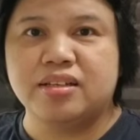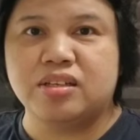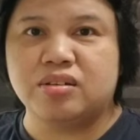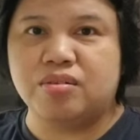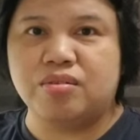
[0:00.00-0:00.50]

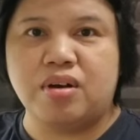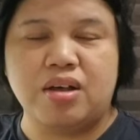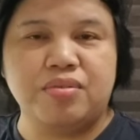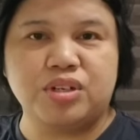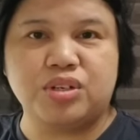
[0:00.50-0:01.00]
So,
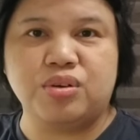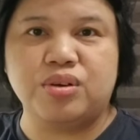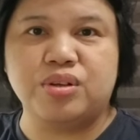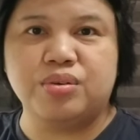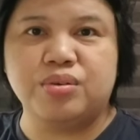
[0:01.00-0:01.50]
I will show
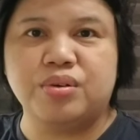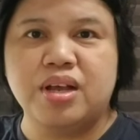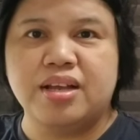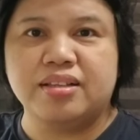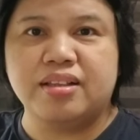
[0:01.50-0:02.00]
you
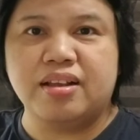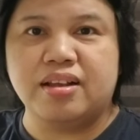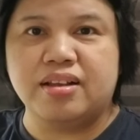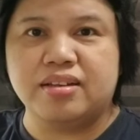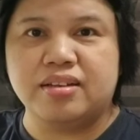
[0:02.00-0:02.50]

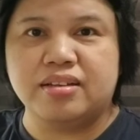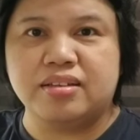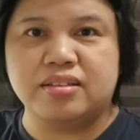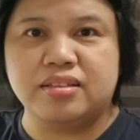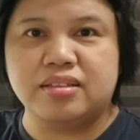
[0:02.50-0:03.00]

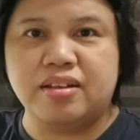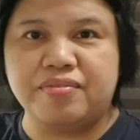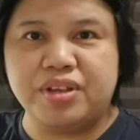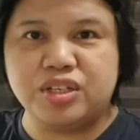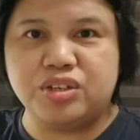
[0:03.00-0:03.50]
the
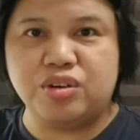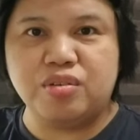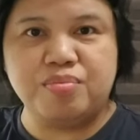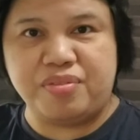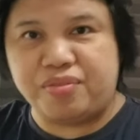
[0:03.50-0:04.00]
video
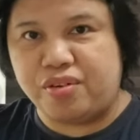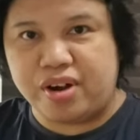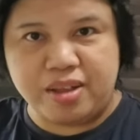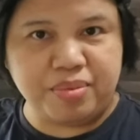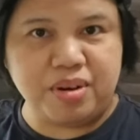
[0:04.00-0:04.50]
before
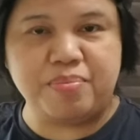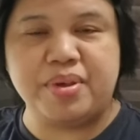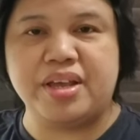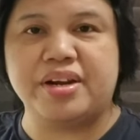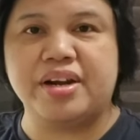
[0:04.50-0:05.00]
I
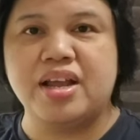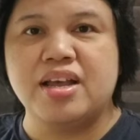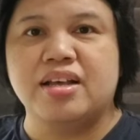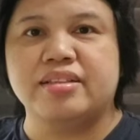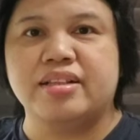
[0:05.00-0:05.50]
prepare
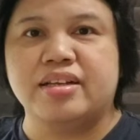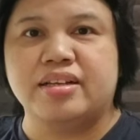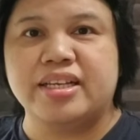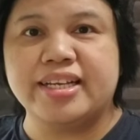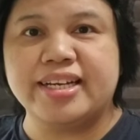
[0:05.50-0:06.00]
the
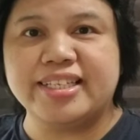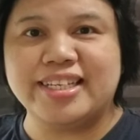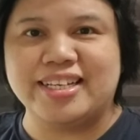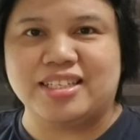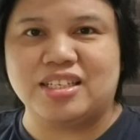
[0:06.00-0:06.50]

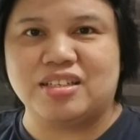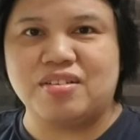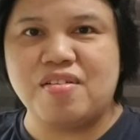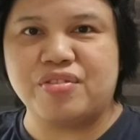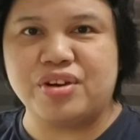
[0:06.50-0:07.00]
ingredients
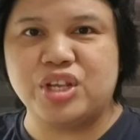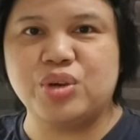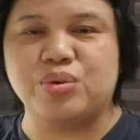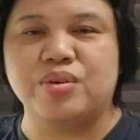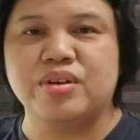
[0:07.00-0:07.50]
for
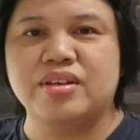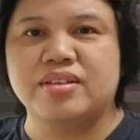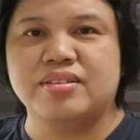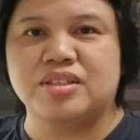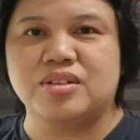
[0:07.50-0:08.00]
you.
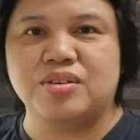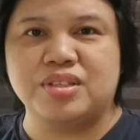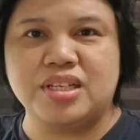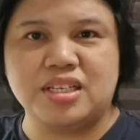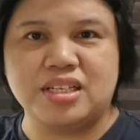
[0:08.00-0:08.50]
So,
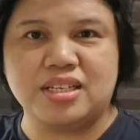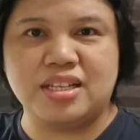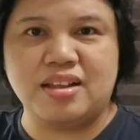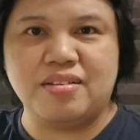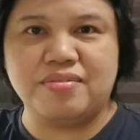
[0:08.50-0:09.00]
this is
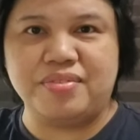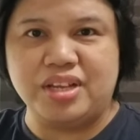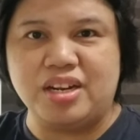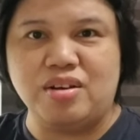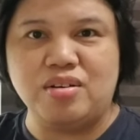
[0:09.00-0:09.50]
the
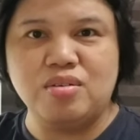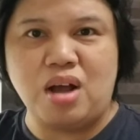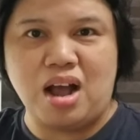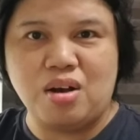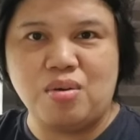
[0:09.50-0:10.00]
video
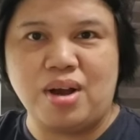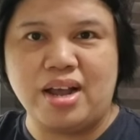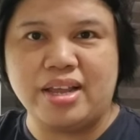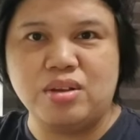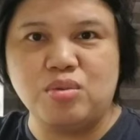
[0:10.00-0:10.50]
how
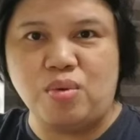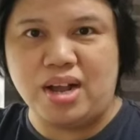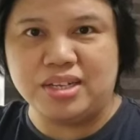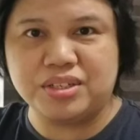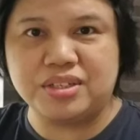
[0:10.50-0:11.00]
I
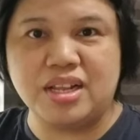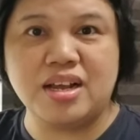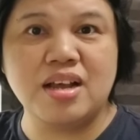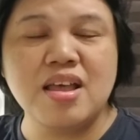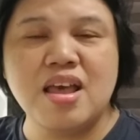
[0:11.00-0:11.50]
wash
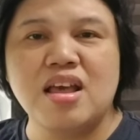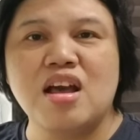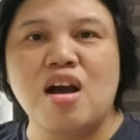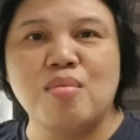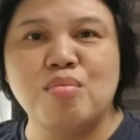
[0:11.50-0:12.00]
the
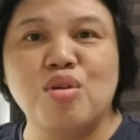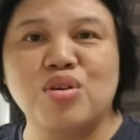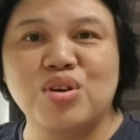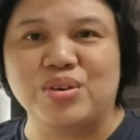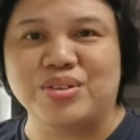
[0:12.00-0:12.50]

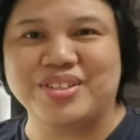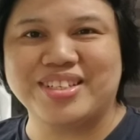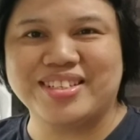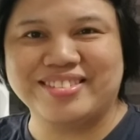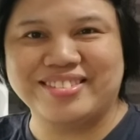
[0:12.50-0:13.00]
munggos.